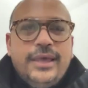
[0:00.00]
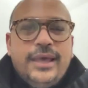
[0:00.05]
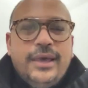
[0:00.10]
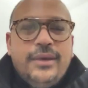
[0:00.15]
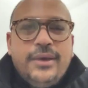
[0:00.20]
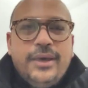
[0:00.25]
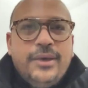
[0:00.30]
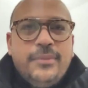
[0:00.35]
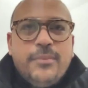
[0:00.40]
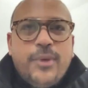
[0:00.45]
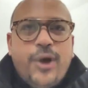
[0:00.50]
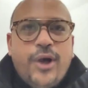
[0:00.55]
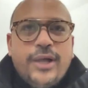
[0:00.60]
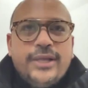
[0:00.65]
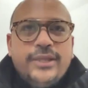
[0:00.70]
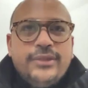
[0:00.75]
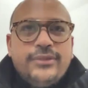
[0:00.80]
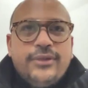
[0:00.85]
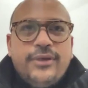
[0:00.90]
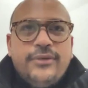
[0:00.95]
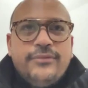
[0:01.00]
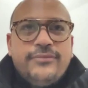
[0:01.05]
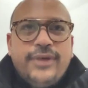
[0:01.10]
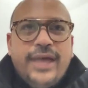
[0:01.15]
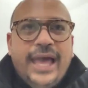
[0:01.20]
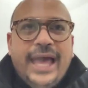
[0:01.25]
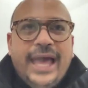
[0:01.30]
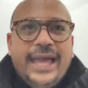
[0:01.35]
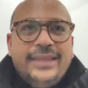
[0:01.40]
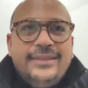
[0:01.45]
a market of
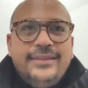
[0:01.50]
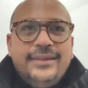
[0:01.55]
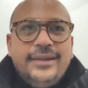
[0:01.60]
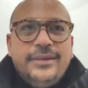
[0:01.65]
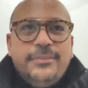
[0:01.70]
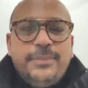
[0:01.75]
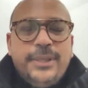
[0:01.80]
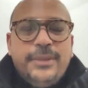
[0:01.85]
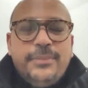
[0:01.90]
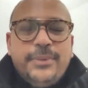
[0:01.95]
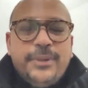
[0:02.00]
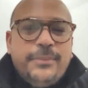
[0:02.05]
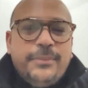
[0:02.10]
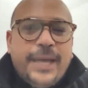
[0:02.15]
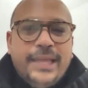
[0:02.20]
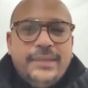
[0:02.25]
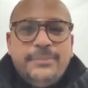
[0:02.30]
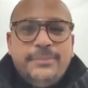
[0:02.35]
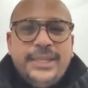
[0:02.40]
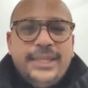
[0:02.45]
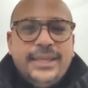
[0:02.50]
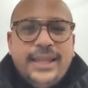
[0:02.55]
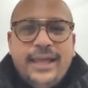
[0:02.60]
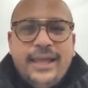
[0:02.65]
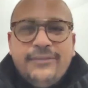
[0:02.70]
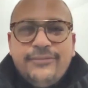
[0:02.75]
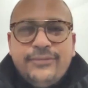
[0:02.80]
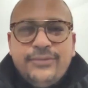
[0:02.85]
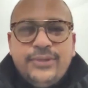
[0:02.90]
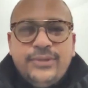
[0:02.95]
100 people might be
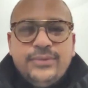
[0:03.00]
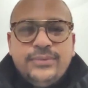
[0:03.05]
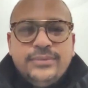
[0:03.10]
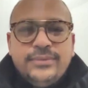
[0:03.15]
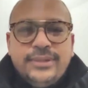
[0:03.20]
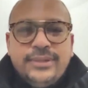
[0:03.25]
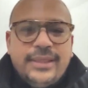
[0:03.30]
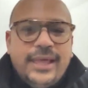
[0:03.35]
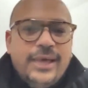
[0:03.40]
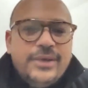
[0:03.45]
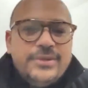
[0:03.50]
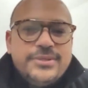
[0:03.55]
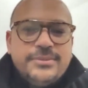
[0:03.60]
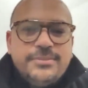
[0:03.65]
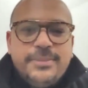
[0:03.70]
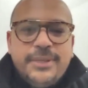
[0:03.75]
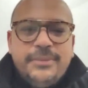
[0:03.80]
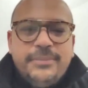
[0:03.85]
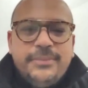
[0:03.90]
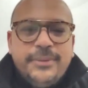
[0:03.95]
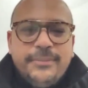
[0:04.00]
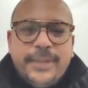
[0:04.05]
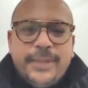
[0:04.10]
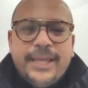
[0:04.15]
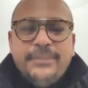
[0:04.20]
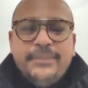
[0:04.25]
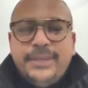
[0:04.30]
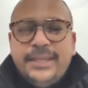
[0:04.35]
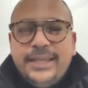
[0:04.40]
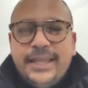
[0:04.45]
enough for you. 1,000 people
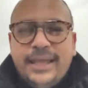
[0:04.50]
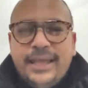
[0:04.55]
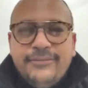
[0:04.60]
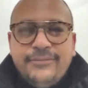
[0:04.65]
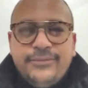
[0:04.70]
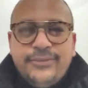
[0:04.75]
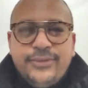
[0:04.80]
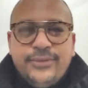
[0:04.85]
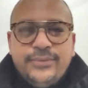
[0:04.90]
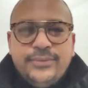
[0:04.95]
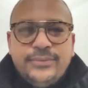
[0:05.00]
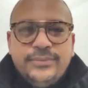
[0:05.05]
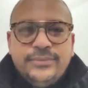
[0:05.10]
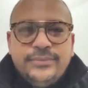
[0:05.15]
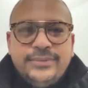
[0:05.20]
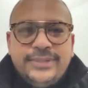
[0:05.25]
might be enough for you.